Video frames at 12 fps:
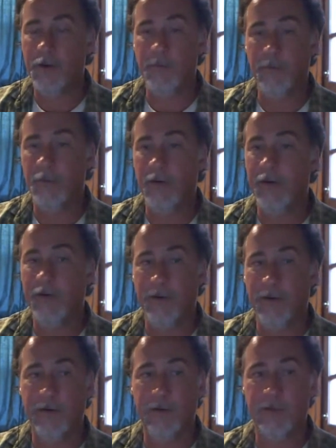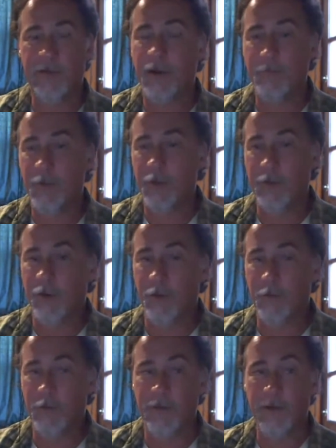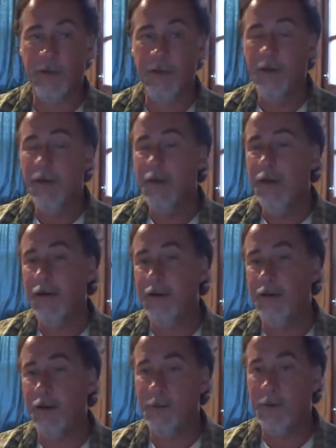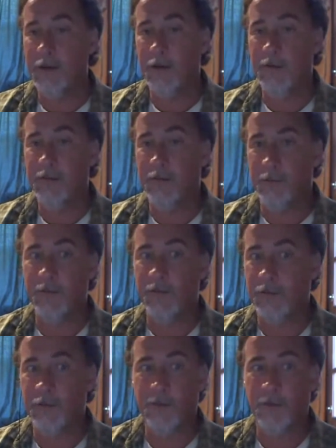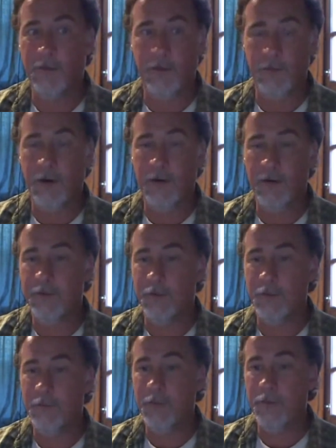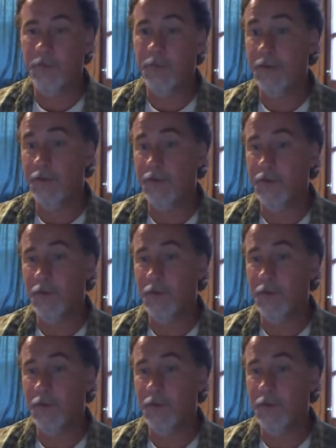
or anything Teflon coated in there, because you're just going to cook it right into your food because it's so